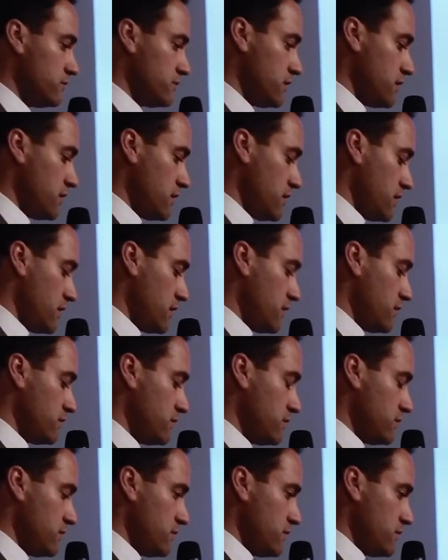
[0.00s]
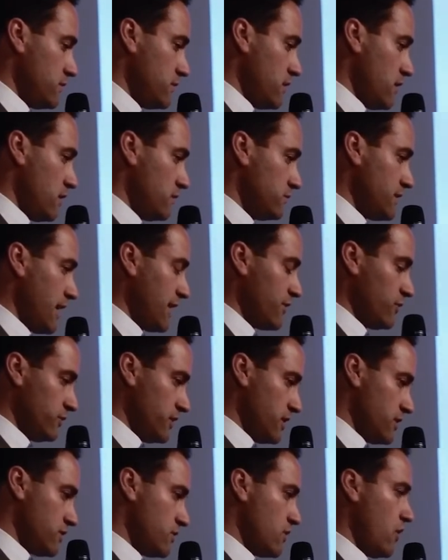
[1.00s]
not
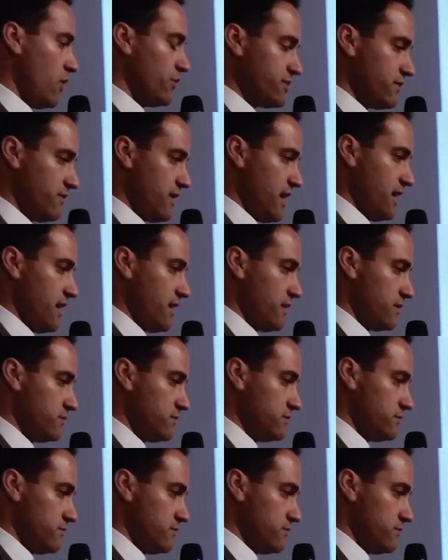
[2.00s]
only cultivating